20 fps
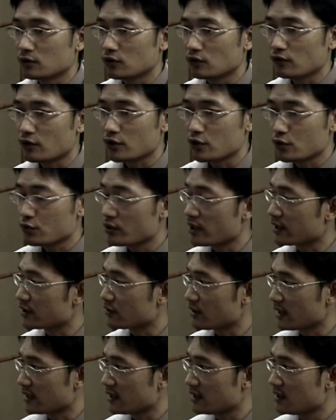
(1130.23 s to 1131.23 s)
look for urea
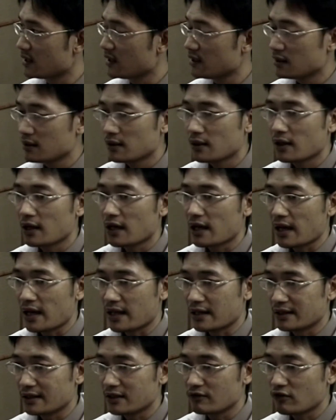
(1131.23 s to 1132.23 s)
creatinine
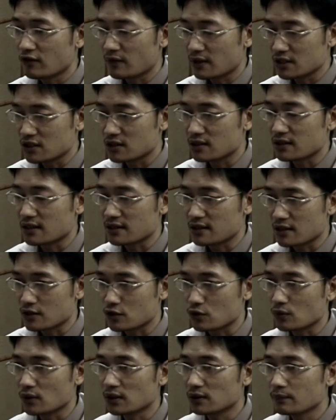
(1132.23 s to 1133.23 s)
and liver function test
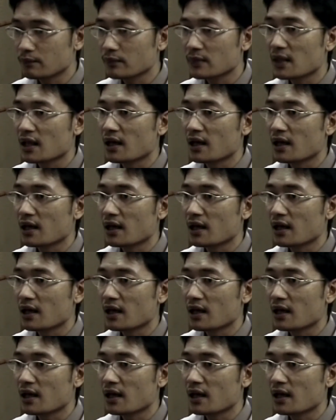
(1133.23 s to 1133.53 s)
as well,